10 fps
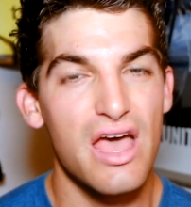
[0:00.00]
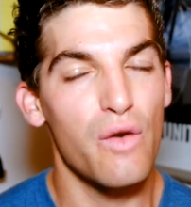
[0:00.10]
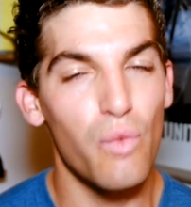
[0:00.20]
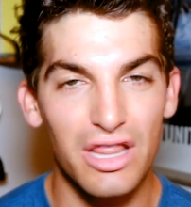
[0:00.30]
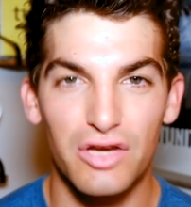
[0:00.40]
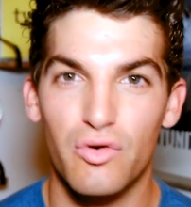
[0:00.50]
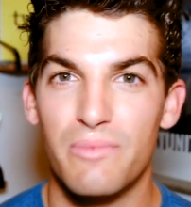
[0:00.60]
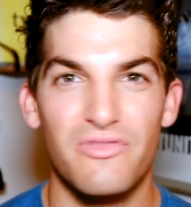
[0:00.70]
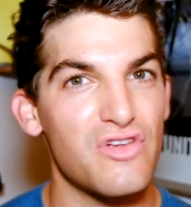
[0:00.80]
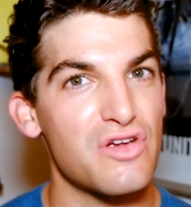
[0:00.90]
well
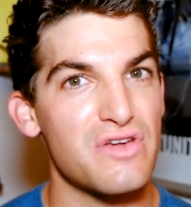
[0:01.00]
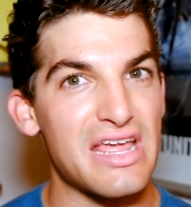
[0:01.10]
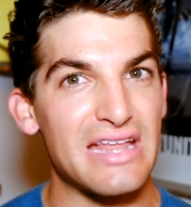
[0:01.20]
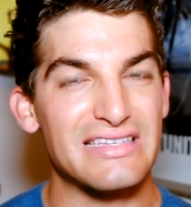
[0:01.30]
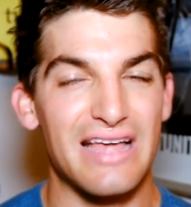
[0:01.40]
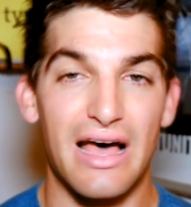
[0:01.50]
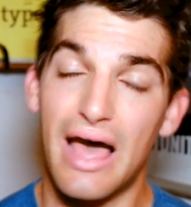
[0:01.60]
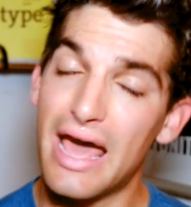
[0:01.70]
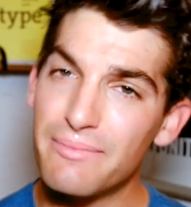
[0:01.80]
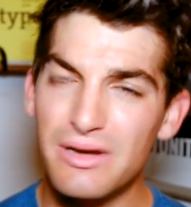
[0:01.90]
equipped for your needs uh,
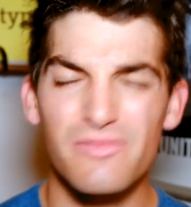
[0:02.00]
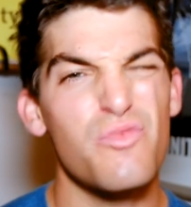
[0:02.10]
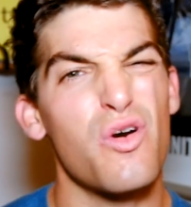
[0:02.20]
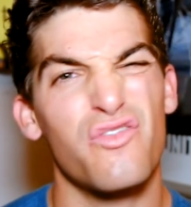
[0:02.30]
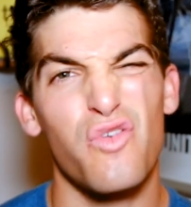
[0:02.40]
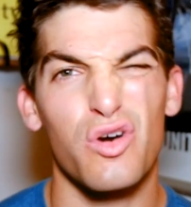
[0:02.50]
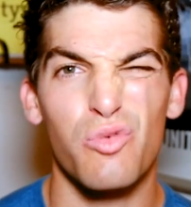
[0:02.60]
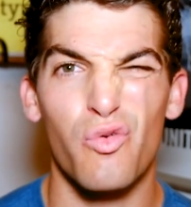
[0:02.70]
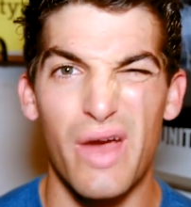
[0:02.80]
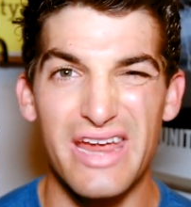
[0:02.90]
at a bit of a more
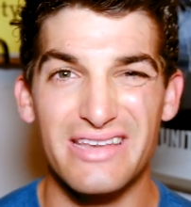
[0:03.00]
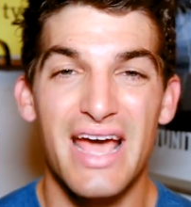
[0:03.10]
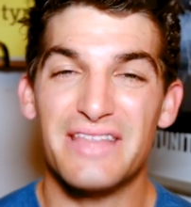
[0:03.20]
affordable rate.